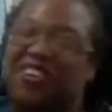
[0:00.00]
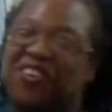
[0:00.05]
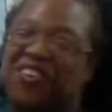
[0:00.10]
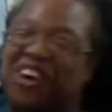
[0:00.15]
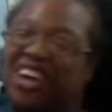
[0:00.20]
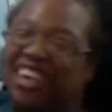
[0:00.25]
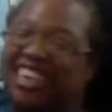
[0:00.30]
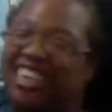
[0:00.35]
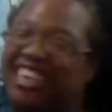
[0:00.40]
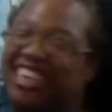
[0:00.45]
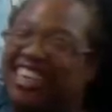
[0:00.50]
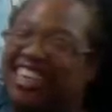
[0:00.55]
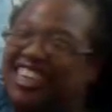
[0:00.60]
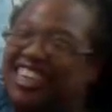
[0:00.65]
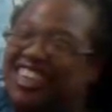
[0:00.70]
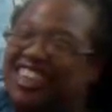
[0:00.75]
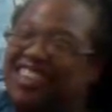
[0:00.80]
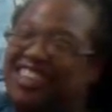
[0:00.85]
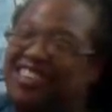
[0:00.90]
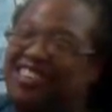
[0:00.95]
on
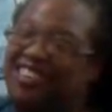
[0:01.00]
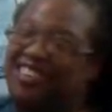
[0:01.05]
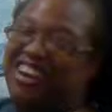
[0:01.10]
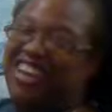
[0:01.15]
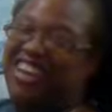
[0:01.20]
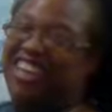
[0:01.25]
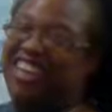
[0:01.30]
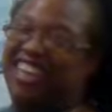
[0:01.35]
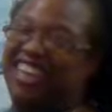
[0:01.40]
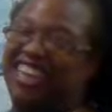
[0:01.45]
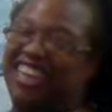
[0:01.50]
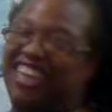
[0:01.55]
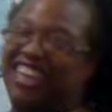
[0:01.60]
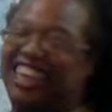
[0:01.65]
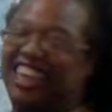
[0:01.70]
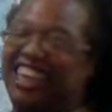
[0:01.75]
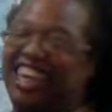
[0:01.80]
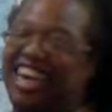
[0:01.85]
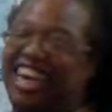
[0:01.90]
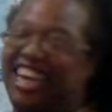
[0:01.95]
the Great
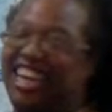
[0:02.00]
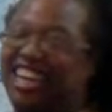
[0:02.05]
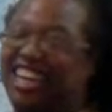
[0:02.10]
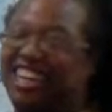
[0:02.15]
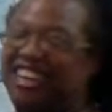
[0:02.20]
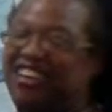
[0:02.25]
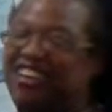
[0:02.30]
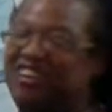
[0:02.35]
Lake.